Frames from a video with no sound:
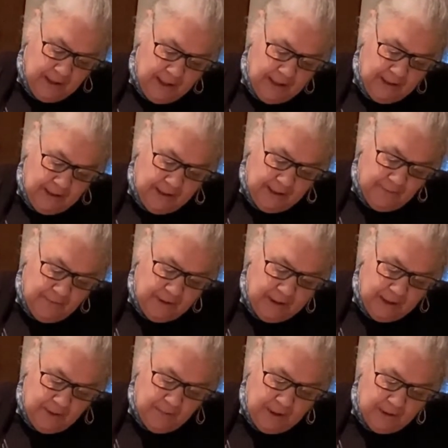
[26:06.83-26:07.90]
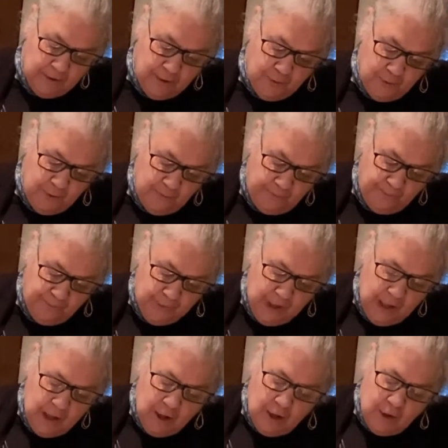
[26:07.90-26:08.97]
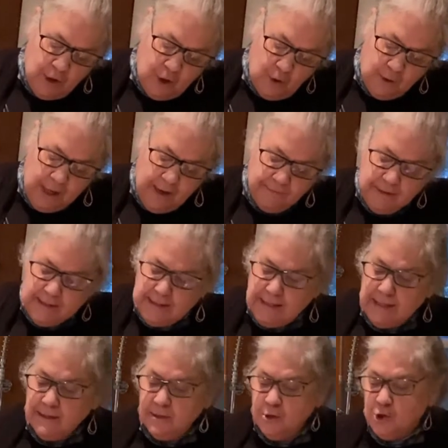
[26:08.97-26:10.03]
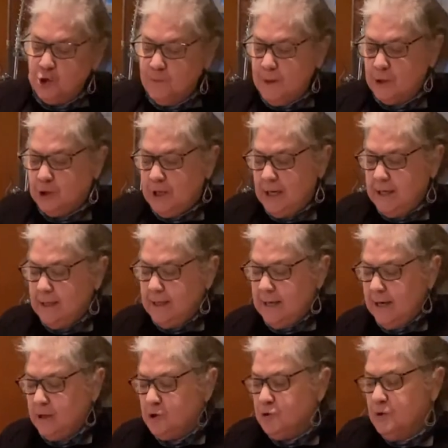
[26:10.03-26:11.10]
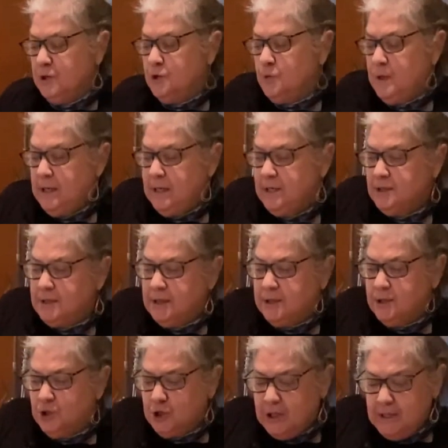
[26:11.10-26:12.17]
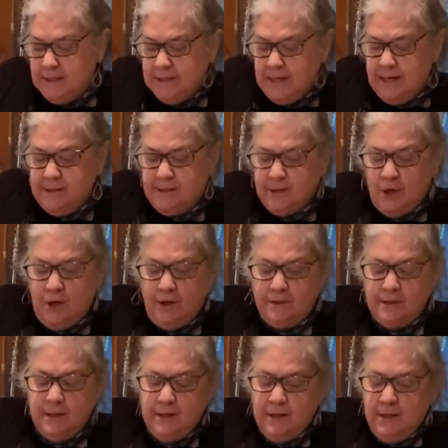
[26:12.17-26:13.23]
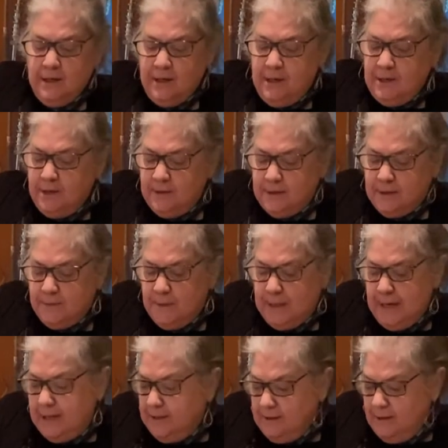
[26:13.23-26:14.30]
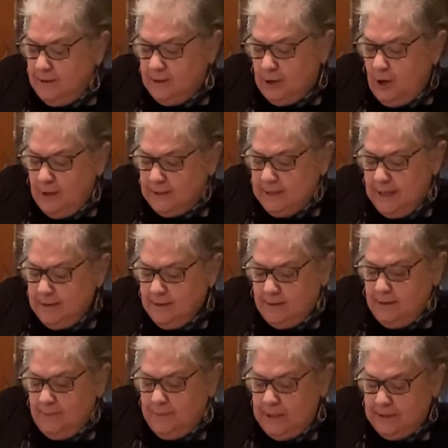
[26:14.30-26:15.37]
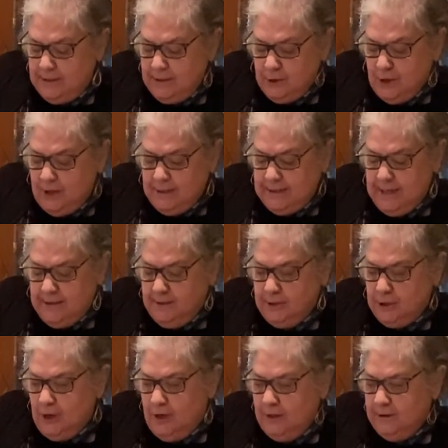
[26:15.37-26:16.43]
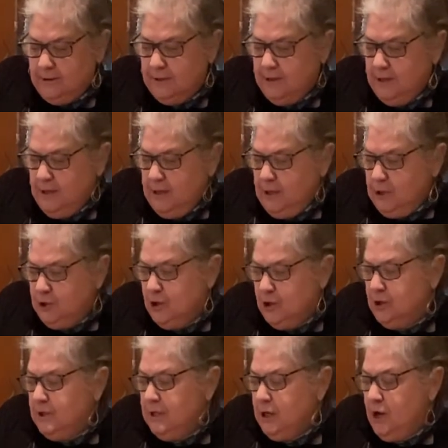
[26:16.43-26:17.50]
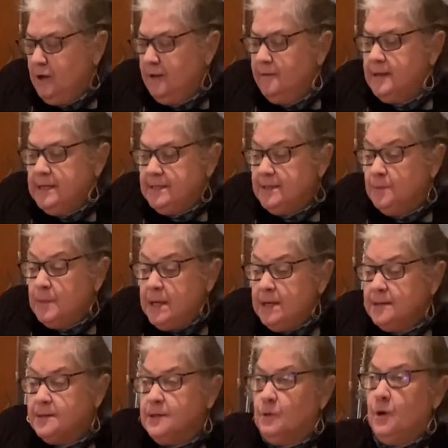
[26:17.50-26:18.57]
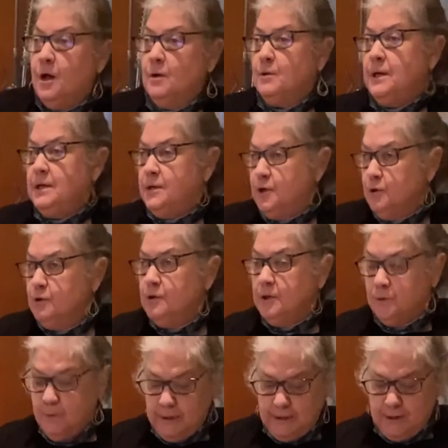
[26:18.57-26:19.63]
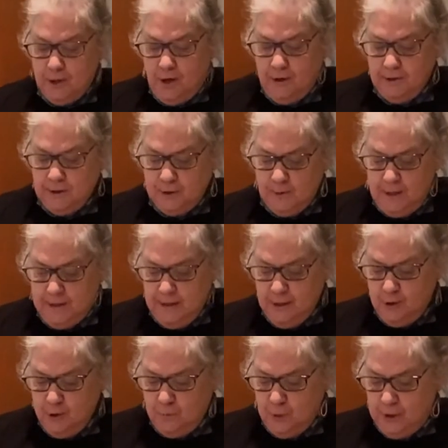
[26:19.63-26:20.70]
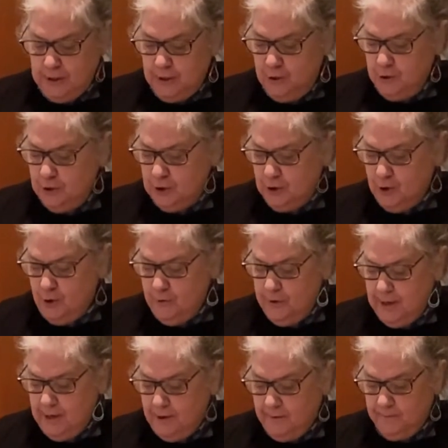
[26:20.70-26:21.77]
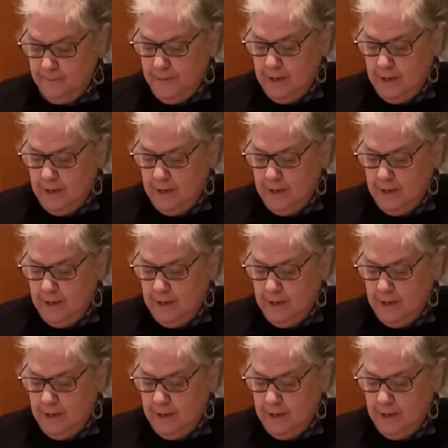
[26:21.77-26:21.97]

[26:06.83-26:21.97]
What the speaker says: and let everything melt through. You don't have to season too much any of the extra ingredients, because the cheese has salt, the spaghetti, the sauce has, the pizza sauce has salt. Certainly all of these meats are already cured with salt, so I think you're pretty good to go there.